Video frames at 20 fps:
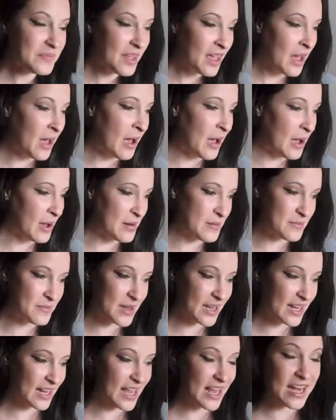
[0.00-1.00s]

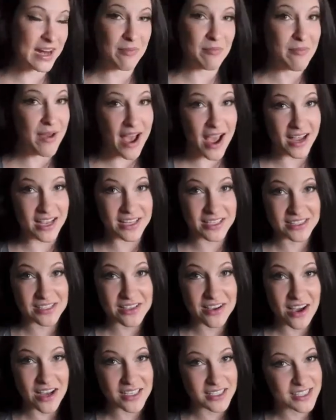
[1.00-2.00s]
and getting back
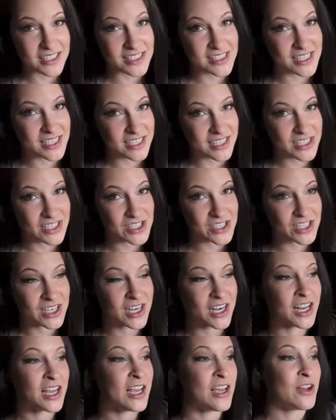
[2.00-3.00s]
into contest
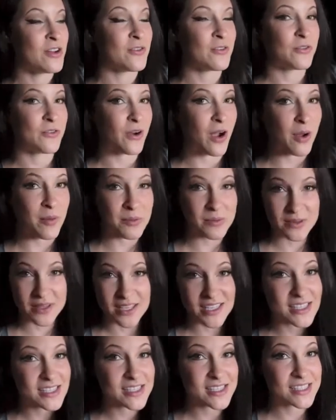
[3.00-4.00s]
condition from
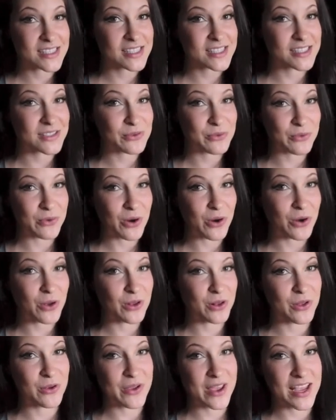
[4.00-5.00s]
this rural
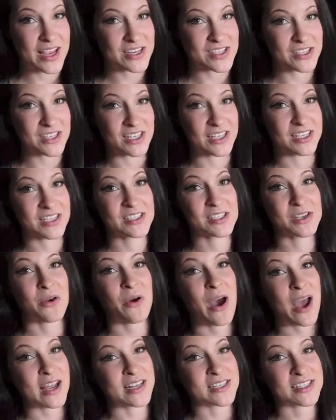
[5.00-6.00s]
location. So
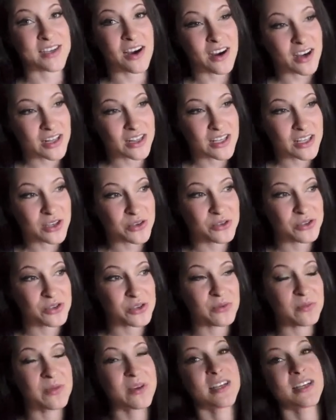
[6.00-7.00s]
I started the
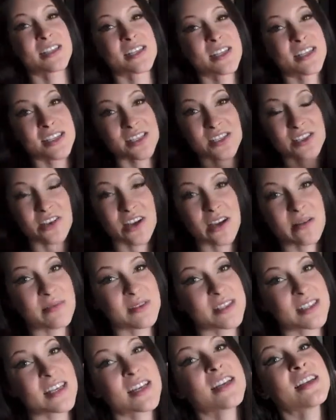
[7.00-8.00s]
YouTube because Instagram
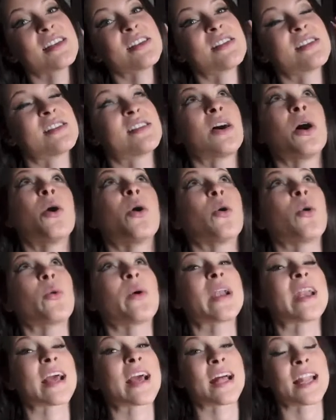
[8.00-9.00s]
is getting so
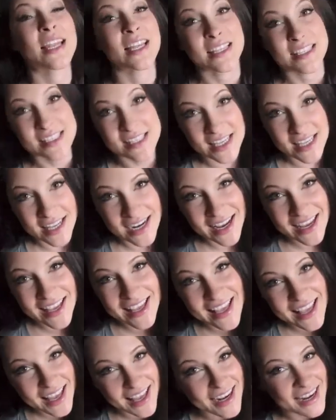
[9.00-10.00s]
ridiculous and I
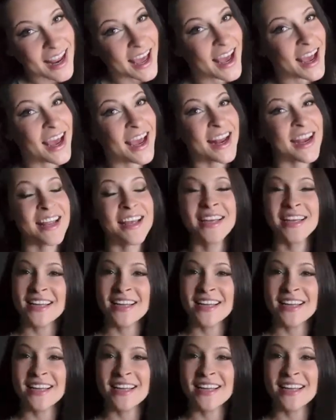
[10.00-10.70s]
cannot